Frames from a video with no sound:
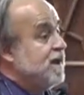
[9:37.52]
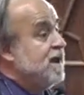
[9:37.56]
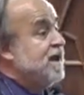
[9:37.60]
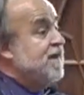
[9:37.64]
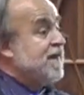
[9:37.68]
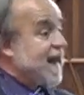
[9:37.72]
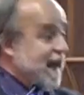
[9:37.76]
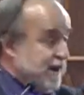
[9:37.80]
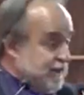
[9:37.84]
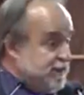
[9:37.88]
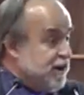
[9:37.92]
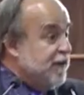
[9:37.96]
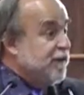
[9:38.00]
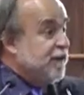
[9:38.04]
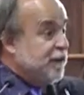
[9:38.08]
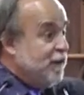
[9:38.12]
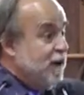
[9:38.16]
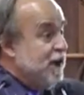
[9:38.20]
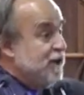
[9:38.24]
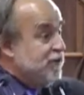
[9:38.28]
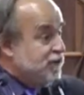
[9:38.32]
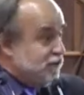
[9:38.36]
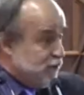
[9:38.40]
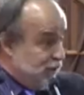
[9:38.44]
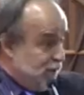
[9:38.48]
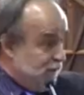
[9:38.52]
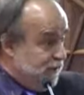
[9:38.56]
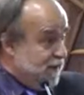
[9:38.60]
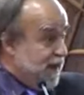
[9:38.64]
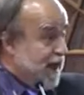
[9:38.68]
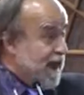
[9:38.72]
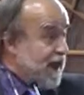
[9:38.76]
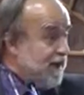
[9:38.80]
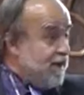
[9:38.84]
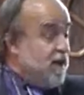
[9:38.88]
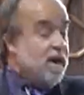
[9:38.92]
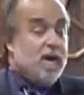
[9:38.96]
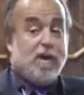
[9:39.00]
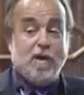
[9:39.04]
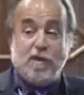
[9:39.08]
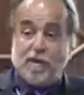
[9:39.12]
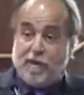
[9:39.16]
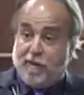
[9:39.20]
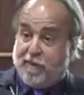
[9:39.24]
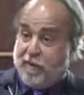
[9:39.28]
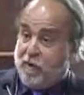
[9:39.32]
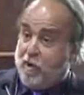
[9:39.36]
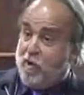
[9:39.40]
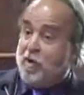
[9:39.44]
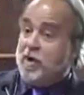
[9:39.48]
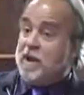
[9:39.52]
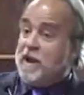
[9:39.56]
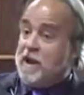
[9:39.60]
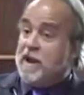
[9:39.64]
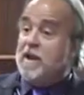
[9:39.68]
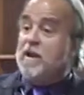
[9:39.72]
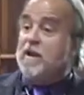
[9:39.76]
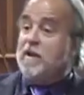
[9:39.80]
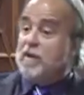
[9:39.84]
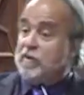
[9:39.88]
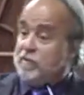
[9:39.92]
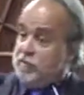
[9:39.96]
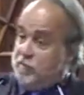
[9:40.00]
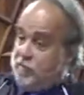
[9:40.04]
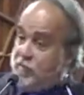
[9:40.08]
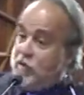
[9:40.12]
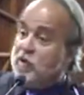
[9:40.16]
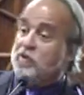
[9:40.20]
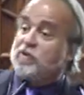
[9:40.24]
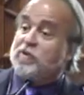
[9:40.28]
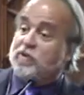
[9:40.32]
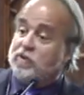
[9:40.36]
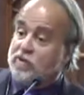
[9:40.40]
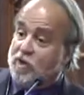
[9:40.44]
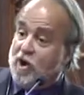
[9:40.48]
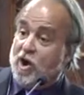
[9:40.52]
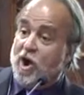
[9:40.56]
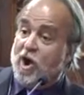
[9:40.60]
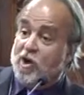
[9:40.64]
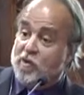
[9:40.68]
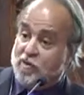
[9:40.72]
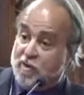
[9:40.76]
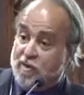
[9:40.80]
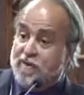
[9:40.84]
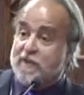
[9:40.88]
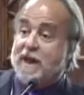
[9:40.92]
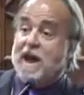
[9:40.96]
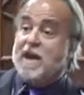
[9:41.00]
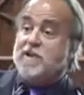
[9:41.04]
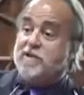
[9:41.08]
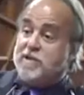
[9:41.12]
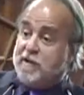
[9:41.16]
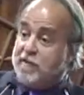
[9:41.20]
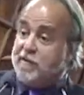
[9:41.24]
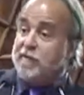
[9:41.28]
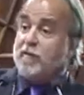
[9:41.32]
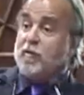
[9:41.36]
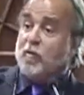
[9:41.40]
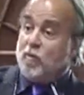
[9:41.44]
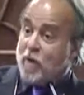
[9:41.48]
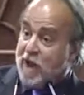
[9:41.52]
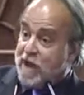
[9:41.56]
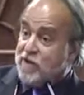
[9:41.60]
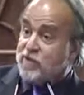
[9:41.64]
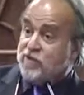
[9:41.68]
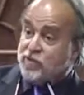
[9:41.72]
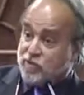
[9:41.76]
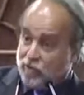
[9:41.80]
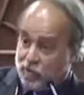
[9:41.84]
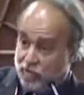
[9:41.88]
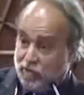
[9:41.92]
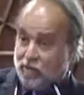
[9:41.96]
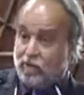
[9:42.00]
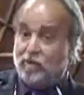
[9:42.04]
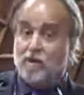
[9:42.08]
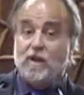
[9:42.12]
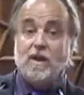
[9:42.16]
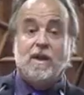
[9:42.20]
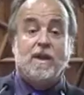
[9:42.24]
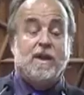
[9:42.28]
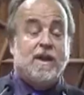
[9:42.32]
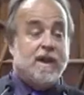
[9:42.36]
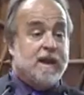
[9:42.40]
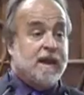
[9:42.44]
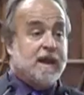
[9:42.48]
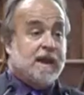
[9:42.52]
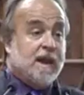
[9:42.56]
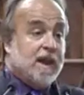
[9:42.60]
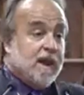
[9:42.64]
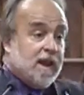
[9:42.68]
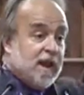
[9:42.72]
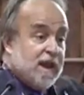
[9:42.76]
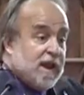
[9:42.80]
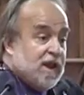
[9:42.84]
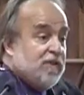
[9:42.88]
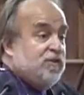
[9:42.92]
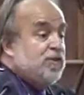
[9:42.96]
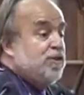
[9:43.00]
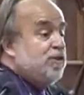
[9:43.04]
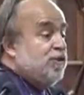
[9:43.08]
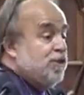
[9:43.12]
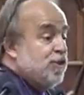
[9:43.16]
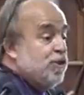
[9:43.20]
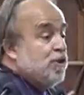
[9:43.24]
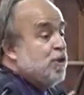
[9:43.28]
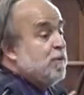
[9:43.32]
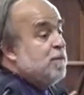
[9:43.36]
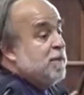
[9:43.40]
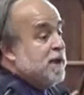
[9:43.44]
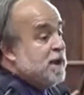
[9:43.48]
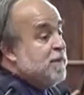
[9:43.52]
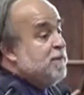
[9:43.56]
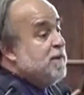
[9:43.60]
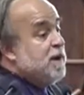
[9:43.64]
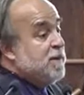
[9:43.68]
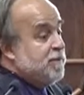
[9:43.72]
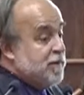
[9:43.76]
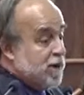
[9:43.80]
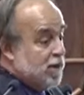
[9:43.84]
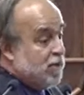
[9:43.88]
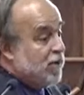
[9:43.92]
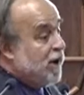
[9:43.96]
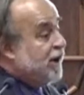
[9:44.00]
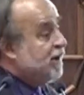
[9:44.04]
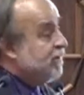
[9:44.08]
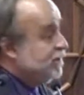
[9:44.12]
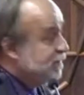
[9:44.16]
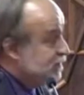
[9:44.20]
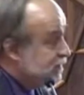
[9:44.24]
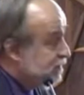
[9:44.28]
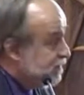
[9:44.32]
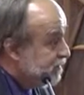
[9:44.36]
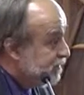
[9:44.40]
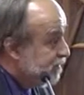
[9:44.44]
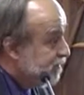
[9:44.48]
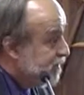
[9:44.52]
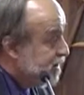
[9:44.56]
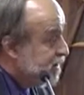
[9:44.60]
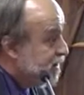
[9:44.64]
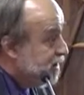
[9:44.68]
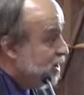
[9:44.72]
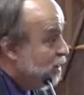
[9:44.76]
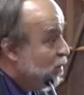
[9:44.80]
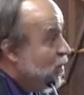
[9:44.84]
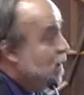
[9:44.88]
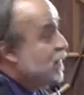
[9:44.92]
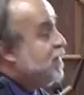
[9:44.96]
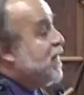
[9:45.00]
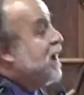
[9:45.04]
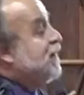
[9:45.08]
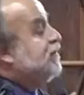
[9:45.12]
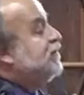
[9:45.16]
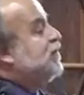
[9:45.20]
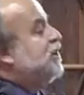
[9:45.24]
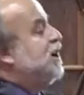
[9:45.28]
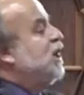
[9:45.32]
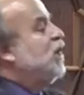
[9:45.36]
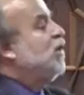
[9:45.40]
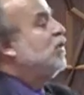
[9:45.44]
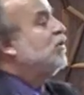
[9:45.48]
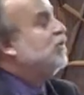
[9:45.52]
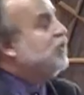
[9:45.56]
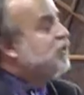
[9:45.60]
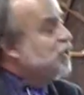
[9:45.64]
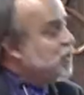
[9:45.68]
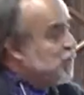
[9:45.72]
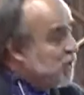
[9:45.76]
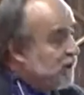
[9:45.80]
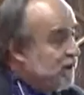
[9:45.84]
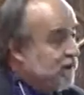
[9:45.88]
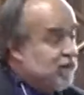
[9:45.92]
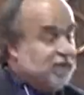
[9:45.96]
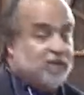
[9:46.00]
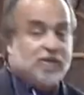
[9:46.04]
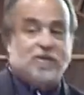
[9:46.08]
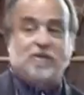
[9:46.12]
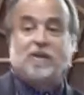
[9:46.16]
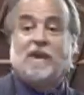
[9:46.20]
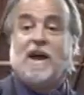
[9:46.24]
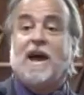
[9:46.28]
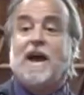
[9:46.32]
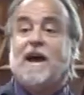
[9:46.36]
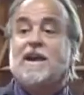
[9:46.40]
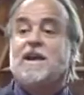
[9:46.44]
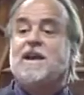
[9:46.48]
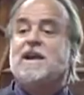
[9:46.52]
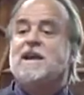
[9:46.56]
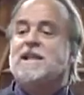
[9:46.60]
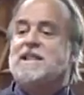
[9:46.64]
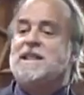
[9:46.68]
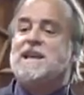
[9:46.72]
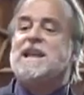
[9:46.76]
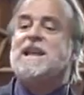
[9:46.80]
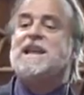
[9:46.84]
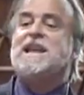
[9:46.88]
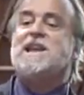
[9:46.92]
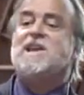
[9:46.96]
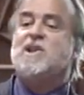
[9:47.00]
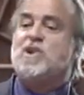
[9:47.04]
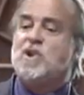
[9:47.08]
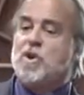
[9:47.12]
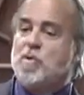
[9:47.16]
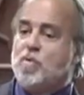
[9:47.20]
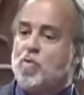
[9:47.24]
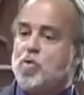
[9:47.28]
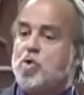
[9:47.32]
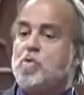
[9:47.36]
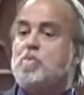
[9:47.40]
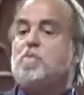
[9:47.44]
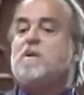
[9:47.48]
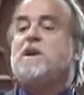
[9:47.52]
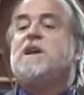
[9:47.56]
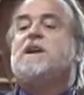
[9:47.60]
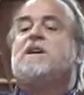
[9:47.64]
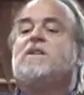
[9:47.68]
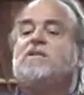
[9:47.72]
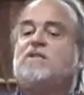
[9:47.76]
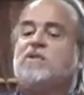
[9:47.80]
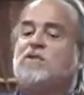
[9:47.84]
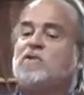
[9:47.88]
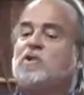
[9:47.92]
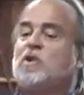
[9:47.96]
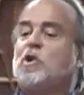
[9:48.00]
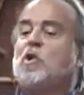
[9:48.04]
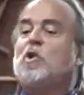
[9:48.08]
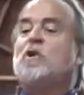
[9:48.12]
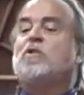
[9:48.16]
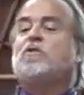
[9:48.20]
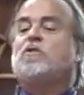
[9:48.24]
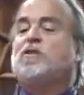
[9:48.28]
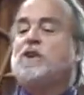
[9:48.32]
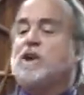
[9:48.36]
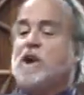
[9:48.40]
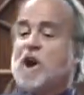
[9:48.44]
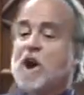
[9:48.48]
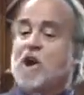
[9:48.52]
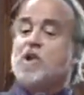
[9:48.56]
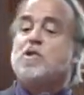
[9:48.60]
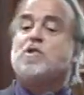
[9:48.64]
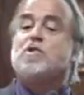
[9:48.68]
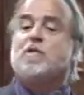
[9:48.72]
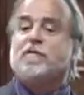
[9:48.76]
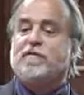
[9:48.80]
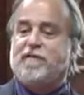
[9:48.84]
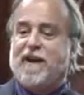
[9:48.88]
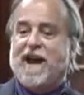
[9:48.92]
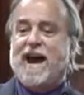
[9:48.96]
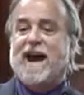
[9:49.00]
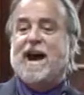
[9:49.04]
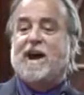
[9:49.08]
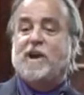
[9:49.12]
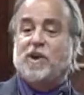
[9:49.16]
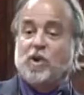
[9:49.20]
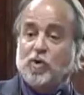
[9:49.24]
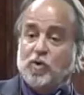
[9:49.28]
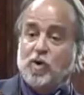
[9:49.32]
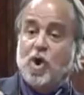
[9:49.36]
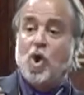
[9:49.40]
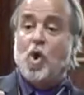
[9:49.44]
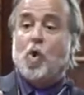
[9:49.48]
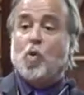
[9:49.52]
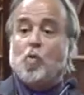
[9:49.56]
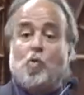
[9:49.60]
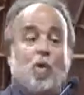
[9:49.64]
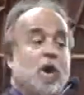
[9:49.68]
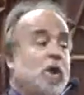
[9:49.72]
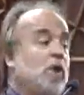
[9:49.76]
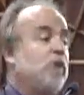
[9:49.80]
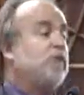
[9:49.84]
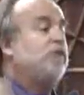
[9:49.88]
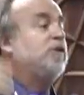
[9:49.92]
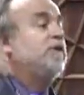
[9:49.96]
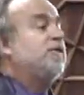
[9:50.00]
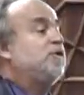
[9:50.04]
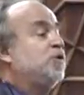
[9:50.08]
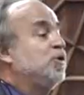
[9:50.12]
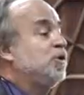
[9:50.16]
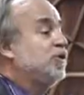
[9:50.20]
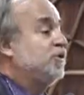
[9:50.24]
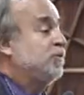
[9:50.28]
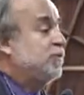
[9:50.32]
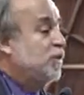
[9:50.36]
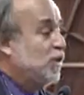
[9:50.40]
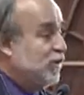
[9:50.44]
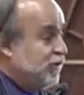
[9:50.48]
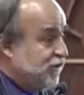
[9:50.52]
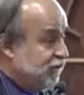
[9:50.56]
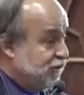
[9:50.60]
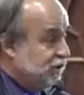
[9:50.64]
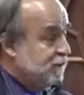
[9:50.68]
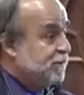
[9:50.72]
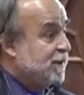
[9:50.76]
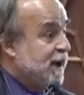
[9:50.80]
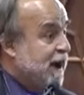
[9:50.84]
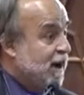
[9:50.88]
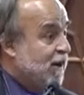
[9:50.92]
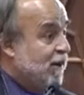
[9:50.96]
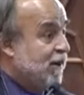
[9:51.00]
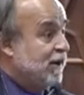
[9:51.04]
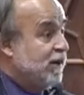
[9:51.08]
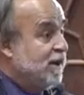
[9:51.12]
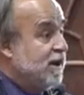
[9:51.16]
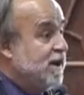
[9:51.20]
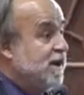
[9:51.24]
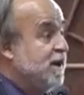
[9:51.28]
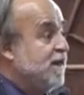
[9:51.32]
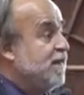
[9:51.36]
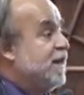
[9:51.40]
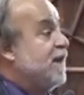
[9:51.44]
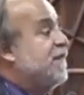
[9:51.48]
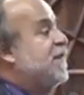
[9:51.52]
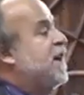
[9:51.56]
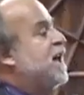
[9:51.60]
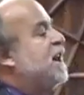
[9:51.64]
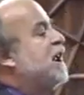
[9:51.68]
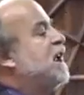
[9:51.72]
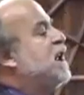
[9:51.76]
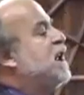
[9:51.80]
That differential, that 30 versus 100, that differential gets you to your PPP rate. What that tells you is that the Indian rupee is seriously undervalued relative to its purchasing power. That